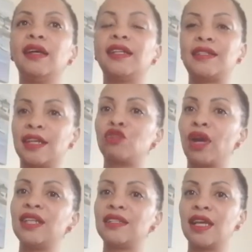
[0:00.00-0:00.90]

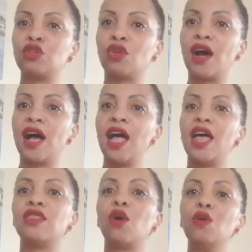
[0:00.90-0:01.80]
etc., etc.
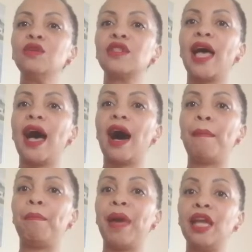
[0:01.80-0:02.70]
Those are
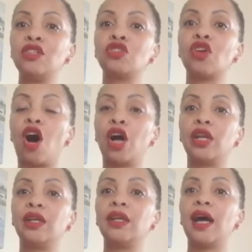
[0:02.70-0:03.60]
based
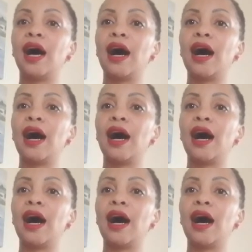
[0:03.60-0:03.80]
on